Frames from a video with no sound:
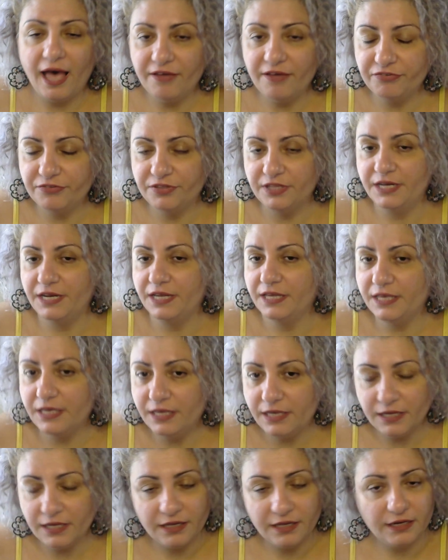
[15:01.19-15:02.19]
after a
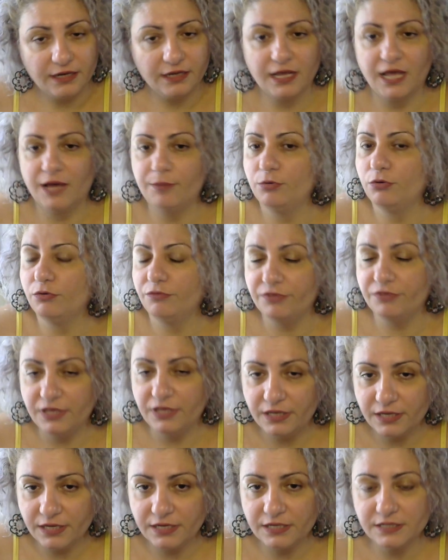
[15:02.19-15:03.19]
year, a couple of
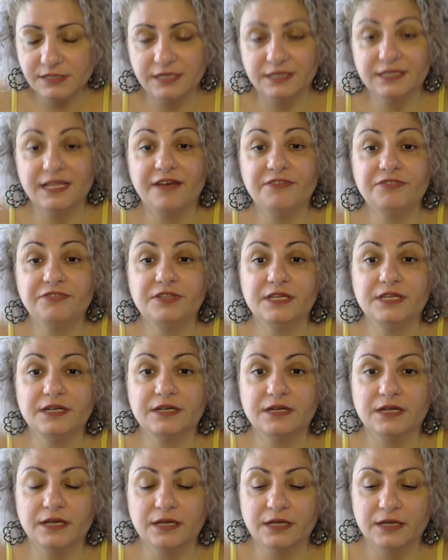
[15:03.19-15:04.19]
years, and after
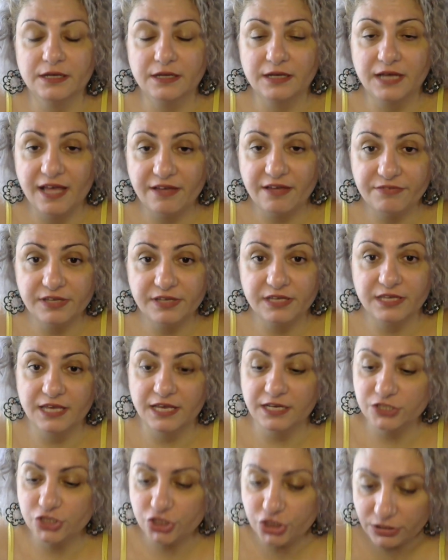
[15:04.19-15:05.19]
having
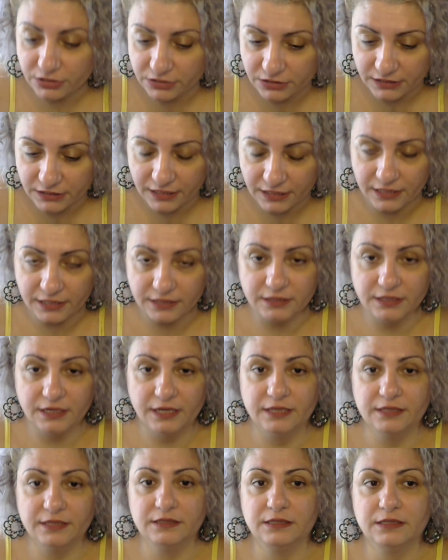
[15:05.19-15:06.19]
young children
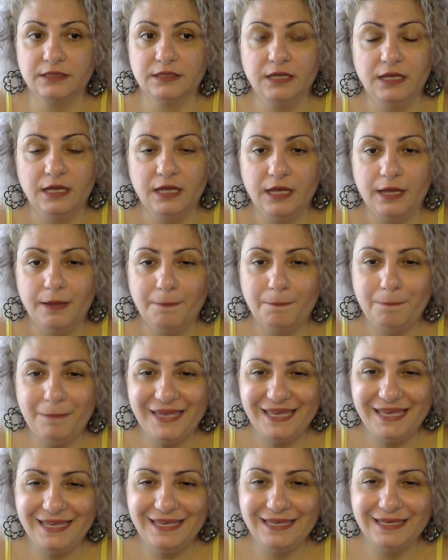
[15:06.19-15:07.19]
and
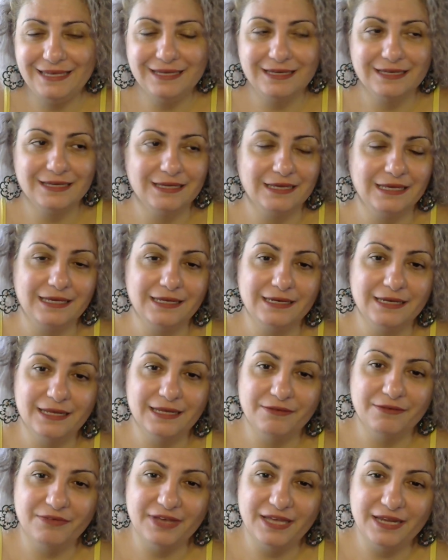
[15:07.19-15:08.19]
being in
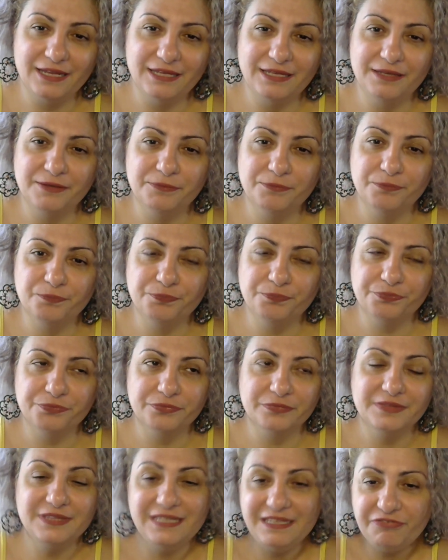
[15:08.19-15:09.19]
a very
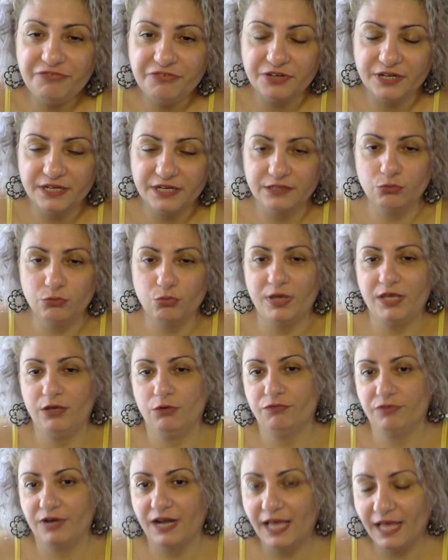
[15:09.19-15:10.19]
different way
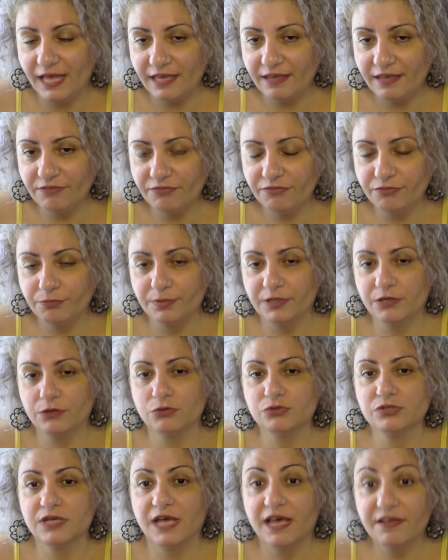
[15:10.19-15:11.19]
of life,
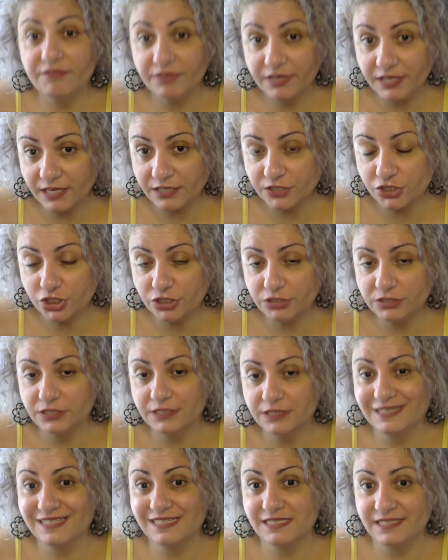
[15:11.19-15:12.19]
because having young
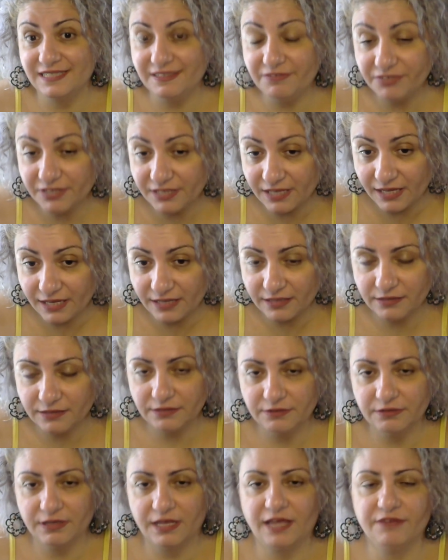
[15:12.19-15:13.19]
children is difficult,
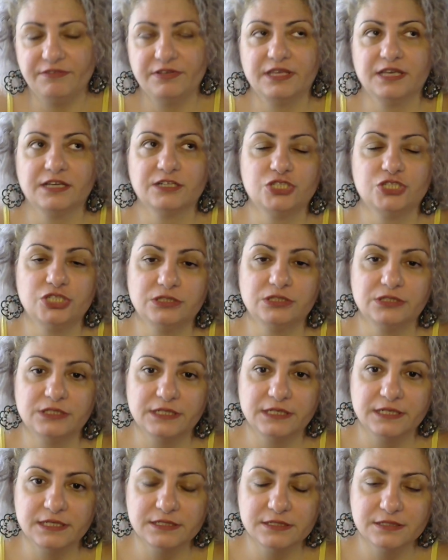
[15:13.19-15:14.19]
having young children
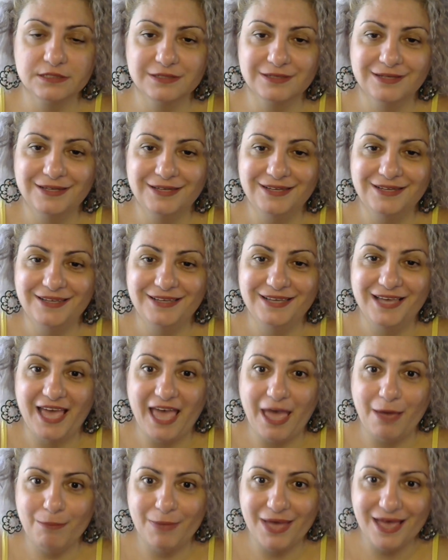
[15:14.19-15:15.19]
is
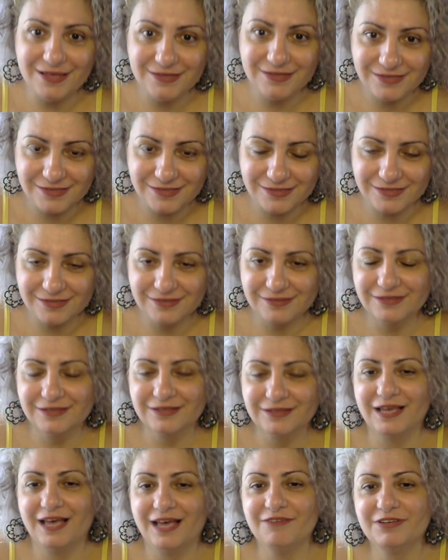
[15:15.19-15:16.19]
a mess,
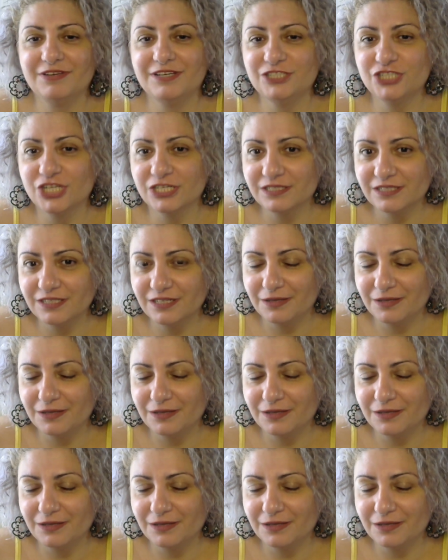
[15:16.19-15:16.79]
having just